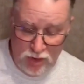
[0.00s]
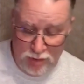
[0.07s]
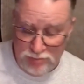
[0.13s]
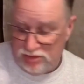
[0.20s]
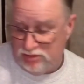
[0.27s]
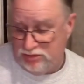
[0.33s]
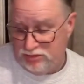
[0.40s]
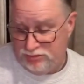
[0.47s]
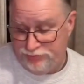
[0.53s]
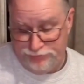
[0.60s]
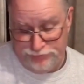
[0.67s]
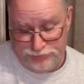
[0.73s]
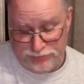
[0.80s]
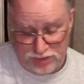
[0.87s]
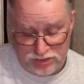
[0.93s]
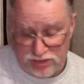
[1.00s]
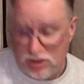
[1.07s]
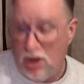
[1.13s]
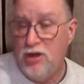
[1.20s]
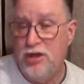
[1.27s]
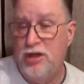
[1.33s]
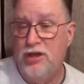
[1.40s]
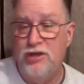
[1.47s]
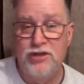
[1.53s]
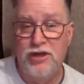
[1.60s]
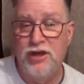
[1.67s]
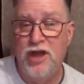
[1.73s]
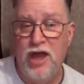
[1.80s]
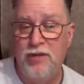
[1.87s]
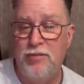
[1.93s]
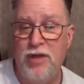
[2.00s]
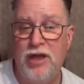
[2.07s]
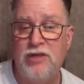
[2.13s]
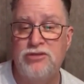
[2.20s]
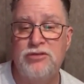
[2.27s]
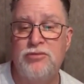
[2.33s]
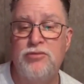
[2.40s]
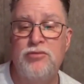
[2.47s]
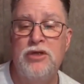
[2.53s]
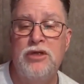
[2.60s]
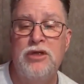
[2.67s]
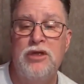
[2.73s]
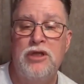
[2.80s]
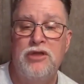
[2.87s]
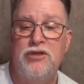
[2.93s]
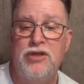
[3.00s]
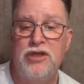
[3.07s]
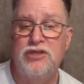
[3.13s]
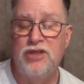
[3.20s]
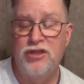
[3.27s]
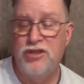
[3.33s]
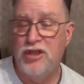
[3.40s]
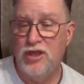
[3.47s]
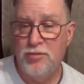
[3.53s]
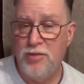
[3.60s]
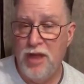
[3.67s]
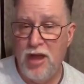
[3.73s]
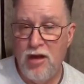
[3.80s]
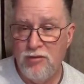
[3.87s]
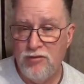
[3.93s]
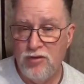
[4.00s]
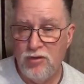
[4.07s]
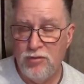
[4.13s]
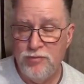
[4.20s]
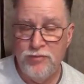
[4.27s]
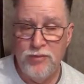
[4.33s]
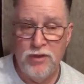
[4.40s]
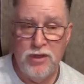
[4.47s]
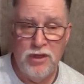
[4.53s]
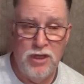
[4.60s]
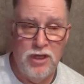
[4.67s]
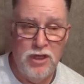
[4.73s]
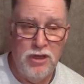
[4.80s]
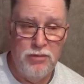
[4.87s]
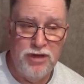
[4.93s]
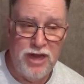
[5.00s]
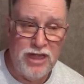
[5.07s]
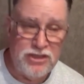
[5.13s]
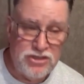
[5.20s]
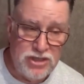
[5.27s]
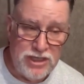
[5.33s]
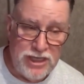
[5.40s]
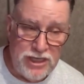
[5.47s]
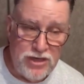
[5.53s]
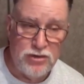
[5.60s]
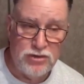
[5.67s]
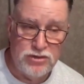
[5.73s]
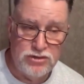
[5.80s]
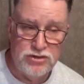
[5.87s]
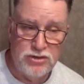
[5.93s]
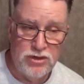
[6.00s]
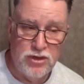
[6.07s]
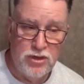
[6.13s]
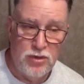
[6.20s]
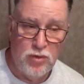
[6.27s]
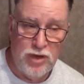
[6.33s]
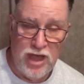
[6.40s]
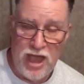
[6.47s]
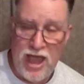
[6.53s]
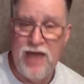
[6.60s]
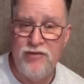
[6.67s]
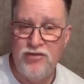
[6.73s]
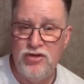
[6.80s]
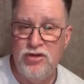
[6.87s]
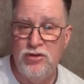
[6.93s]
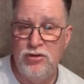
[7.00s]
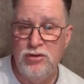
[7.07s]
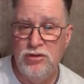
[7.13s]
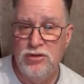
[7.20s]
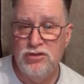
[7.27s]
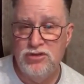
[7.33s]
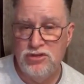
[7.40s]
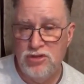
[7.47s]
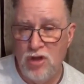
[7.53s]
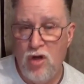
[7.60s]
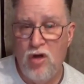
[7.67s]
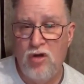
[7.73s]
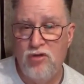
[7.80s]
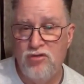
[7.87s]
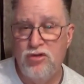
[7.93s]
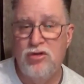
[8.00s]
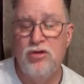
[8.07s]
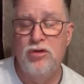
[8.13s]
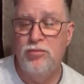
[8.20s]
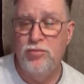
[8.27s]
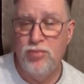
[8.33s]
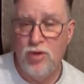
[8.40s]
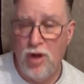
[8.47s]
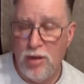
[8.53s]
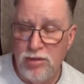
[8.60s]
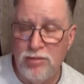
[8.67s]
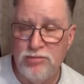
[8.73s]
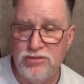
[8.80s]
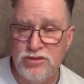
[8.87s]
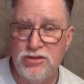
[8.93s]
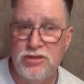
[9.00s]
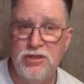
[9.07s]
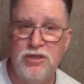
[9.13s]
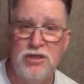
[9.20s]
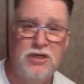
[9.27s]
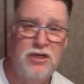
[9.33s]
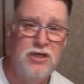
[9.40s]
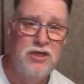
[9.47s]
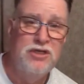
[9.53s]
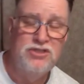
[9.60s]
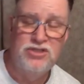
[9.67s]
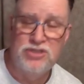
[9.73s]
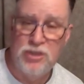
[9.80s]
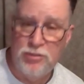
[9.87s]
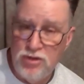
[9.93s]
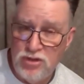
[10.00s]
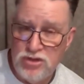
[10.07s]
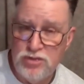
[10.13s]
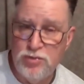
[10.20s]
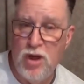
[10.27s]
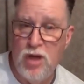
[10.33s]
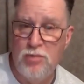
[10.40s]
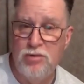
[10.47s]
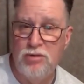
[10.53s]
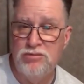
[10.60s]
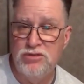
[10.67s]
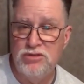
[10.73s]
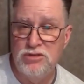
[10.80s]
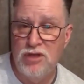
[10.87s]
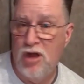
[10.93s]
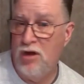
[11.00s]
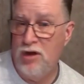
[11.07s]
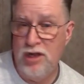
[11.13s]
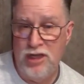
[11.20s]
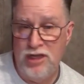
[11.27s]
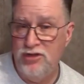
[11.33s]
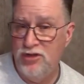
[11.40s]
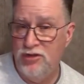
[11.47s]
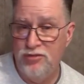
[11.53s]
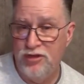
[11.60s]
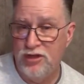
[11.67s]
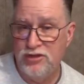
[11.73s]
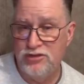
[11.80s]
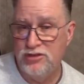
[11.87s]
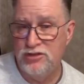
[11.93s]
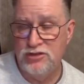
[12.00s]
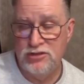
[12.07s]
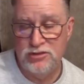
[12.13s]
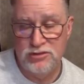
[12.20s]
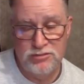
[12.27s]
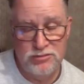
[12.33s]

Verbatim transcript: I'm just just talking tonight about some things I think are powerful. But as leaders, we have to solve problems. Some of those problems are easy fixes.